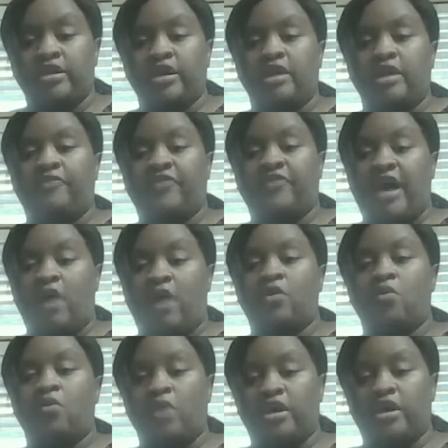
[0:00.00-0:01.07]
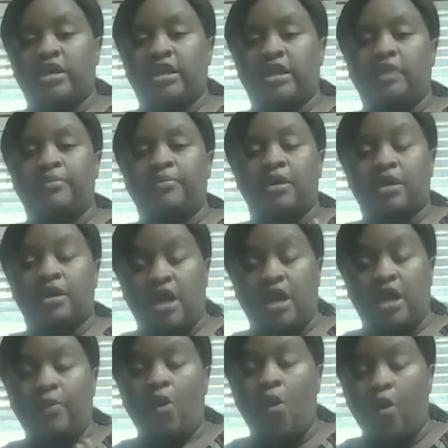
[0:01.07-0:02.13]
cup flour, 1
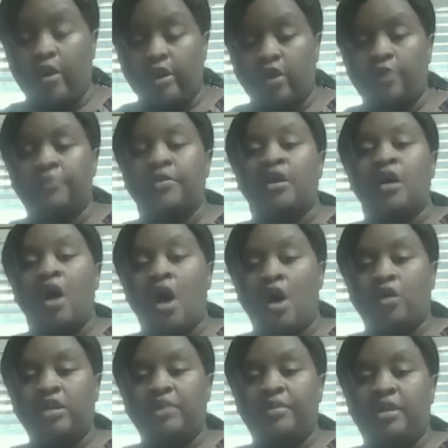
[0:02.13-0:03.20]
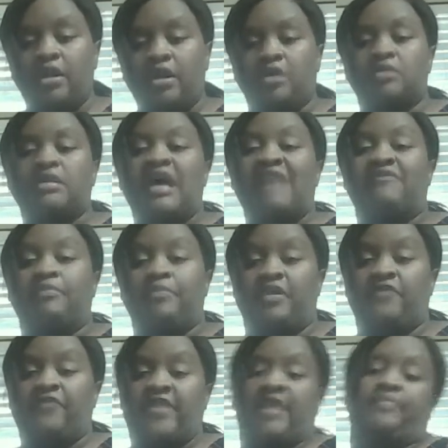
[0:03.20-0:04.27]
cup oil, only because I have a
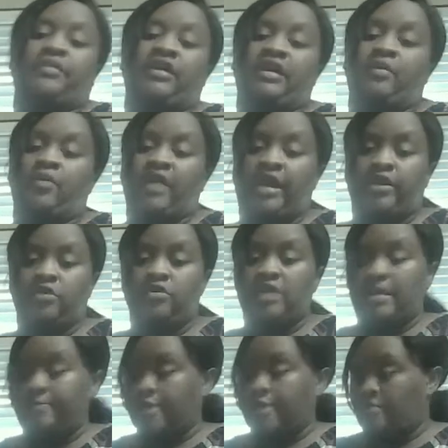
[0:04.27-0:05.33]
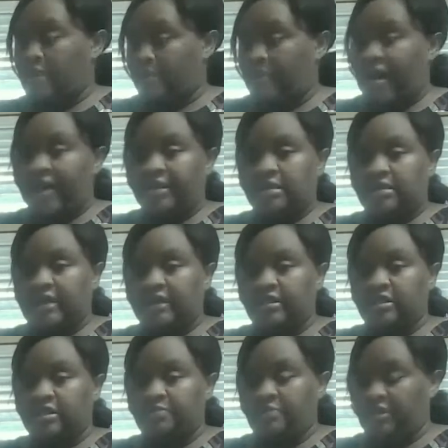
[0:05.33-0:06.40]
big family. And when I do gumbo, my pot is
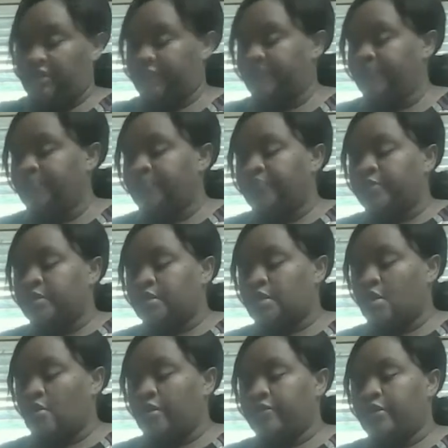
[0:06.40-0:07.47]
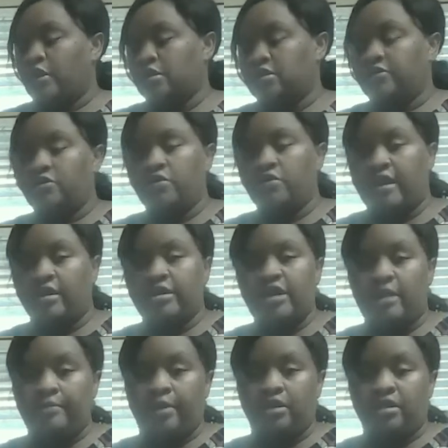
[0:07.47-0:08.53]
like this big. So, and those of you that are
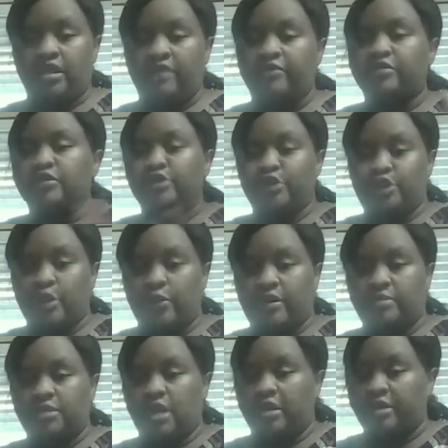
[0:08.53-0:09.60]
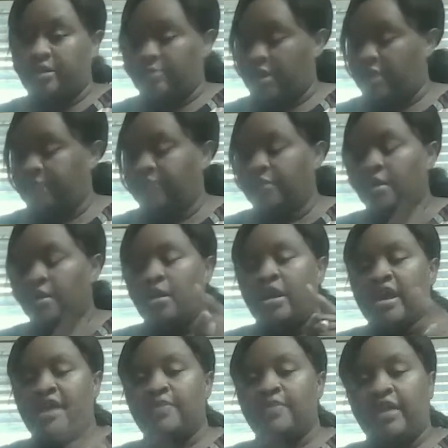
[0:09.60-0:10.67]
gumbo lovers, you know what I'm talking about.
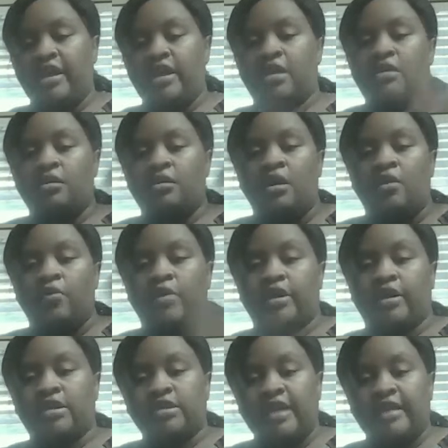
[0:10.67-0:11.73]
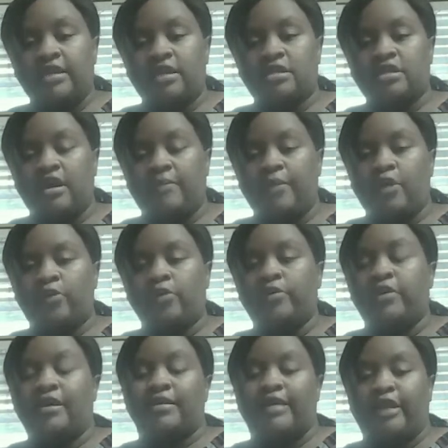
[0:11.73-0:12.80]
And then we're going to take this gumbo roux,
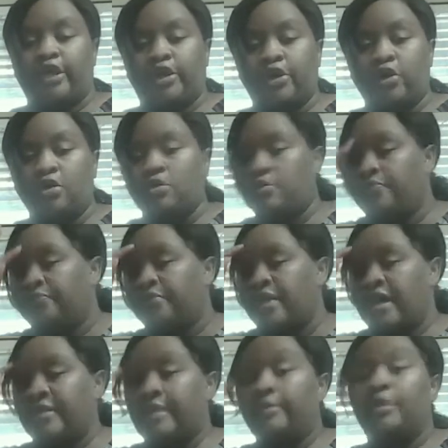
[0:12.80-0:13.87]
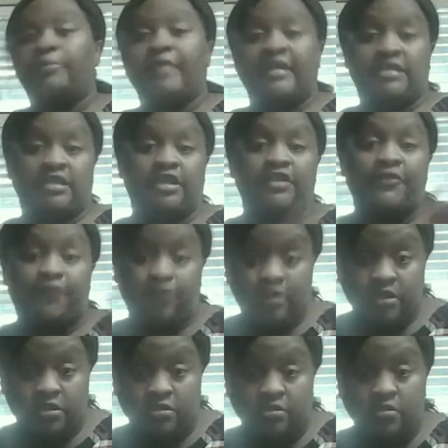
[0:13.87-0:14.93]
we're going to let it cool, and then I'm going to place it in the
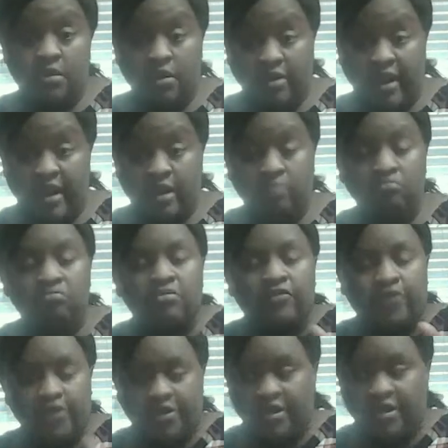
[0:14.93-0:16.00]
freezer, okay, for the